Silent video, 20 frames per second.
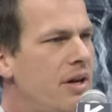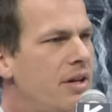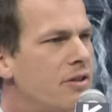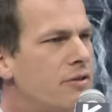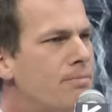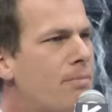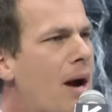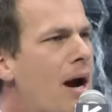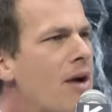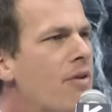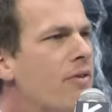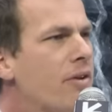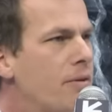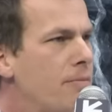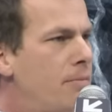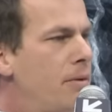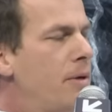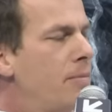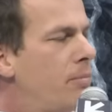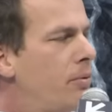inspiring
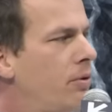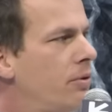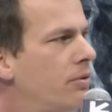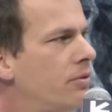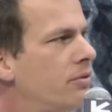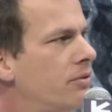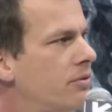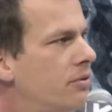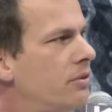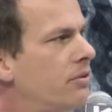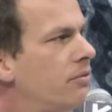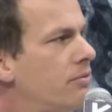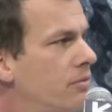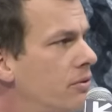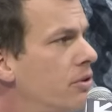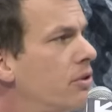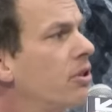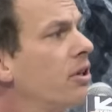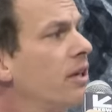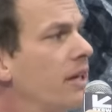people to
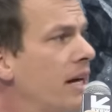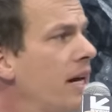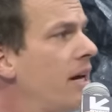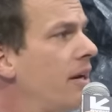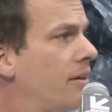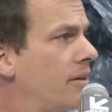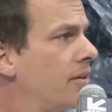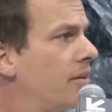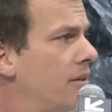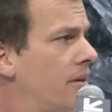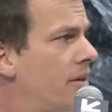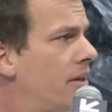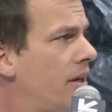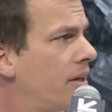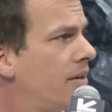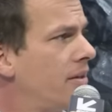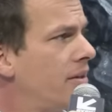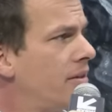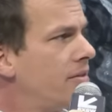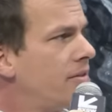look again at
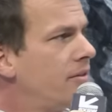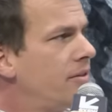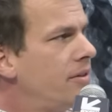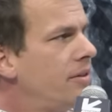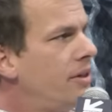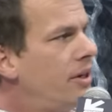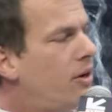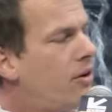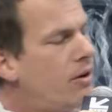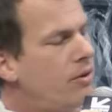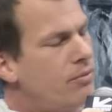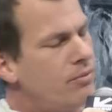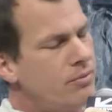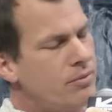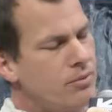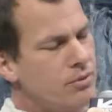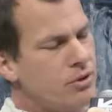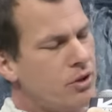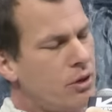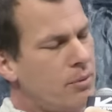this. You know,
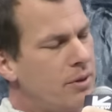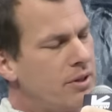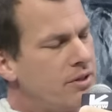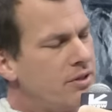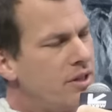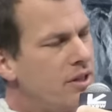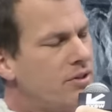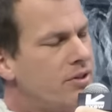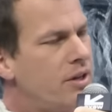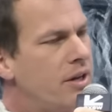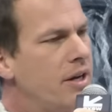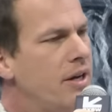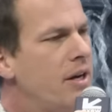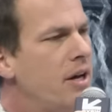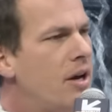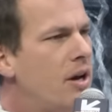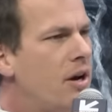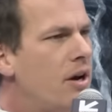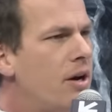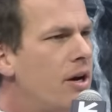we were talking about this yesterday.
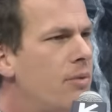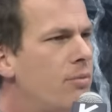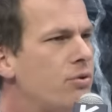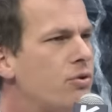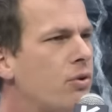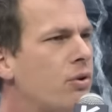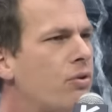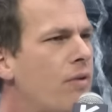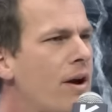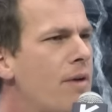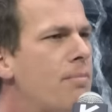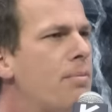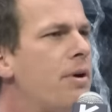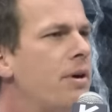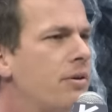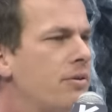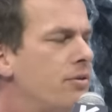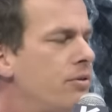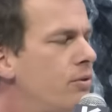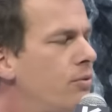It was our
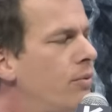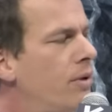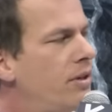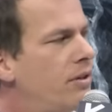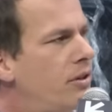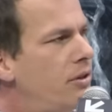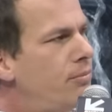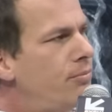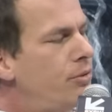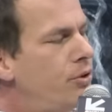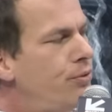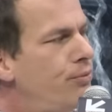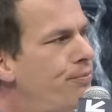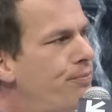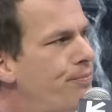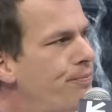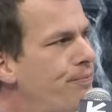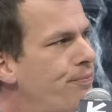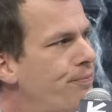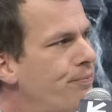grandparents who went to the moon,
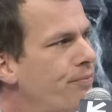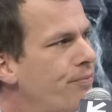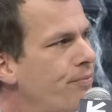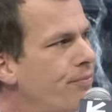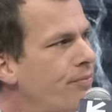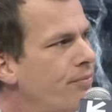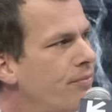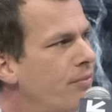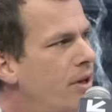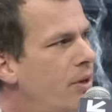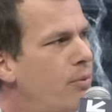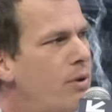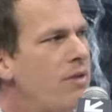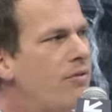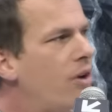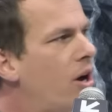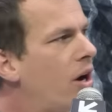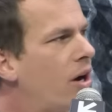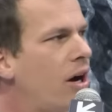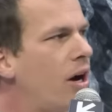and we
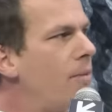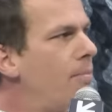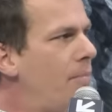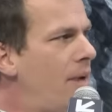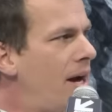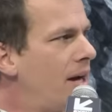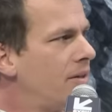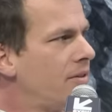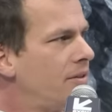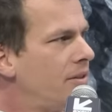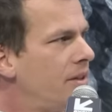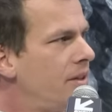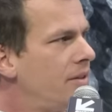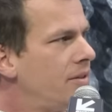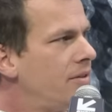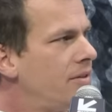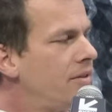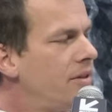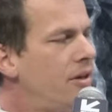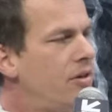have not gone back
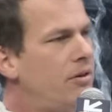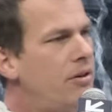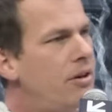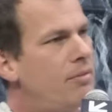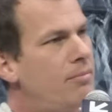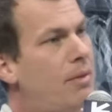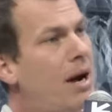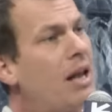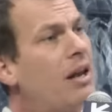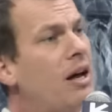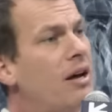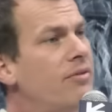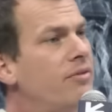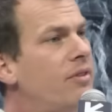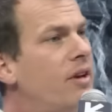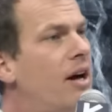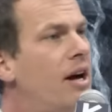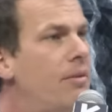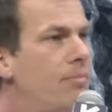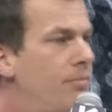since. You know, in my
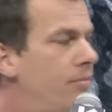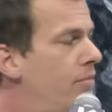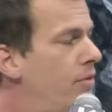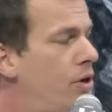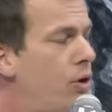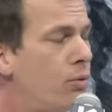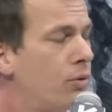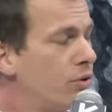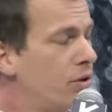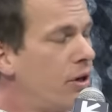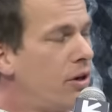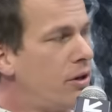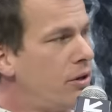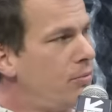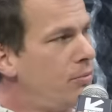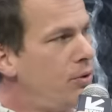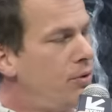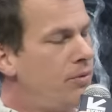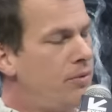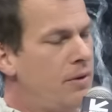lifetime, no one's gone to
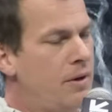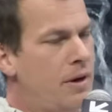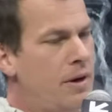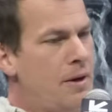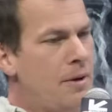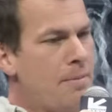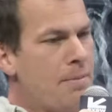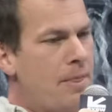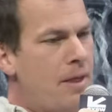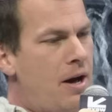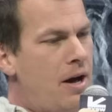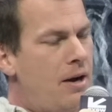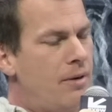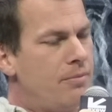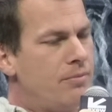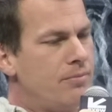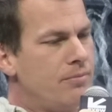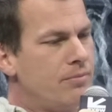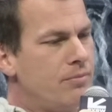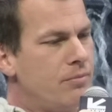the moon. Um,
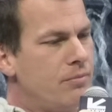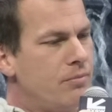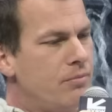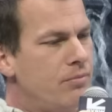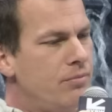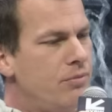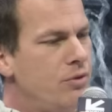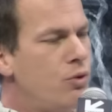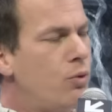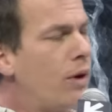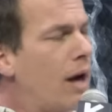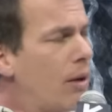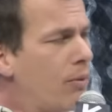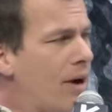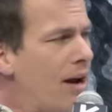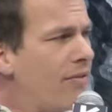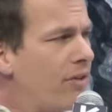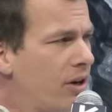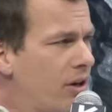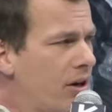you and I were
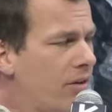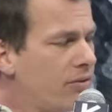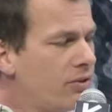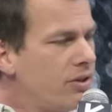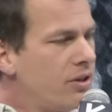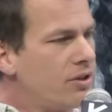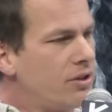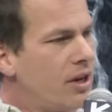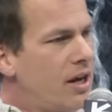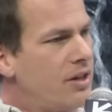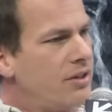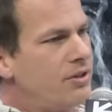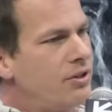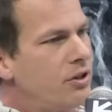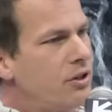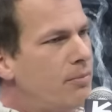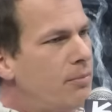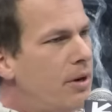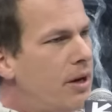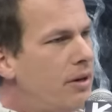having a conversation last
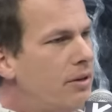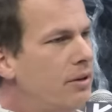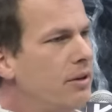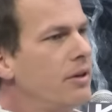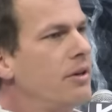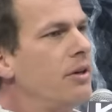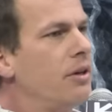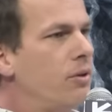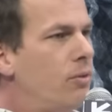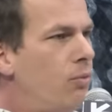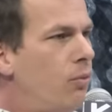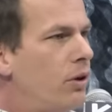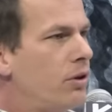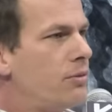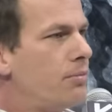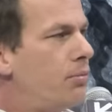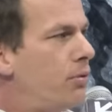year about what to